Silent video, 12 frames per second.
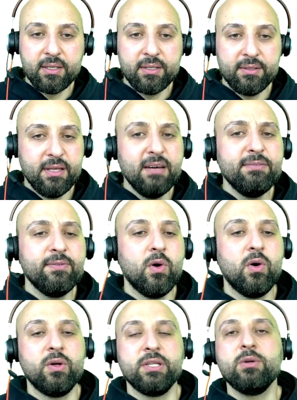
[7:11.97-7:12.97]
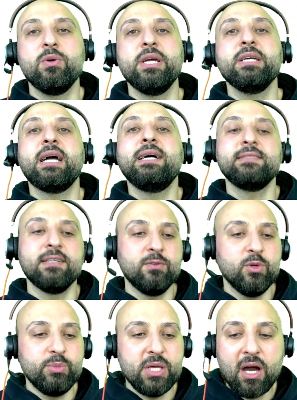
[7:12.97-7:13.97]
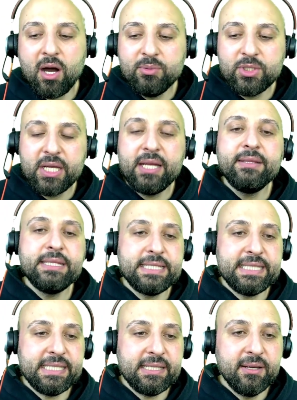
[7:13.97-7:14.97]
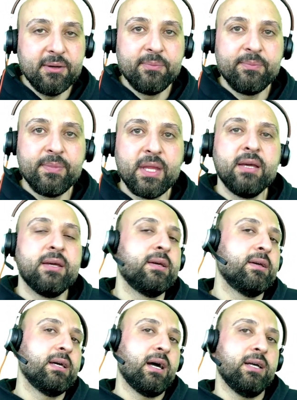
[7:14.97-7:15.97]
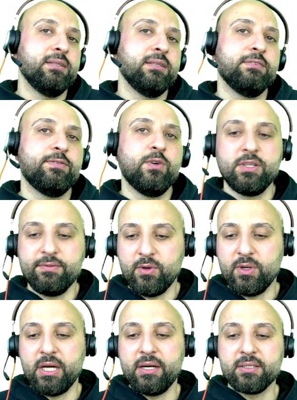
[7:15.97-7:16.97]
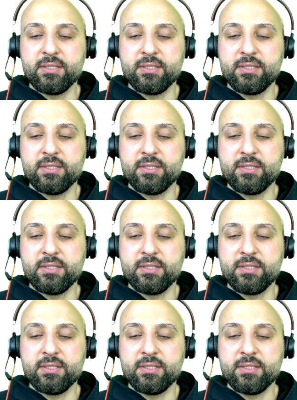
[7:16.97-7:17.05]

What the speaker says: Therefore, the correct answer would be option D, 144 arcs.